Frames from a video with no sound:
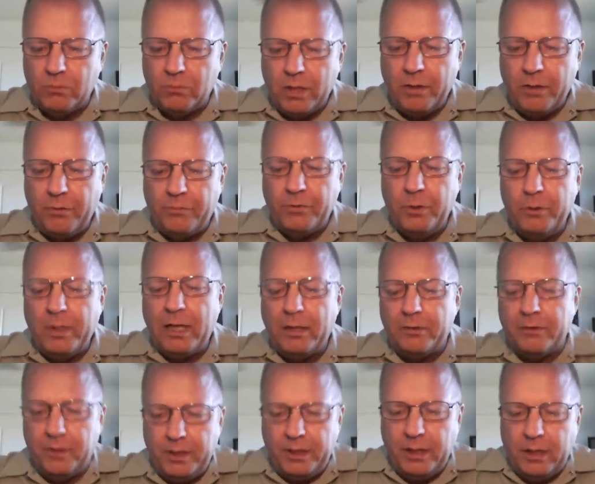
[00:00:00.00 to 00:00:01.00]
run
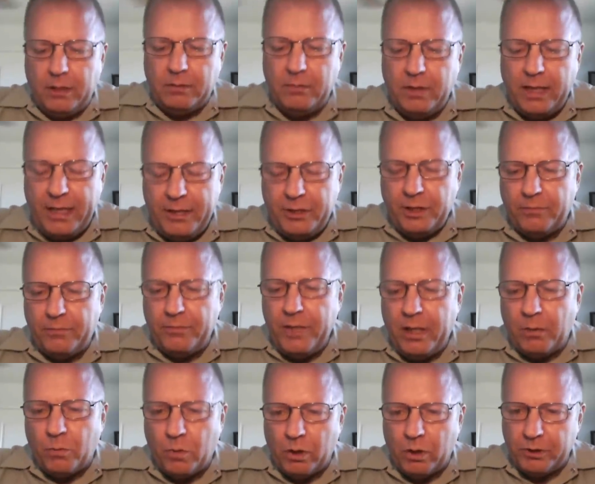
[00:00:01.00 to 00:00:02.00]
throughout the
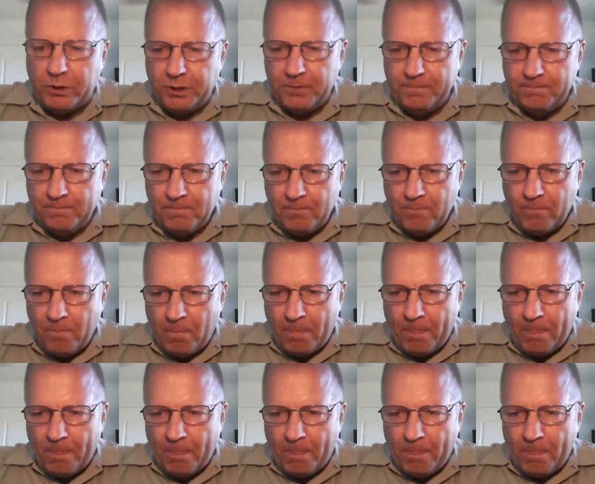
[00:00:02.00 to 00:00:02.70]
HF networks.